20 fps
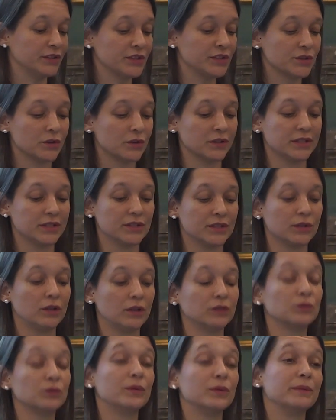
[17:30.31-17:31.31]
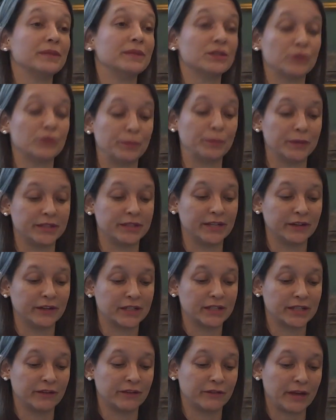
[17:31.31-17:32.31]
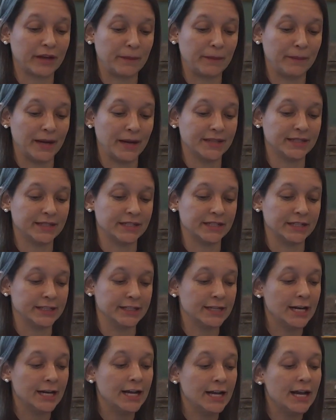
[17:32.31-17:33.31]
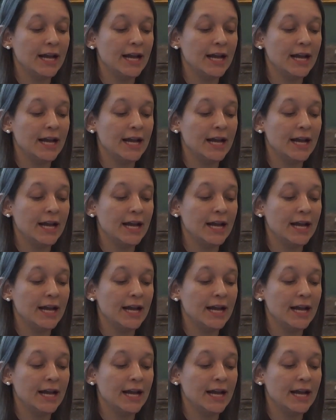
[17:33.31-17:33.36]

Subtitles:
discourses on women's reproductive capacities.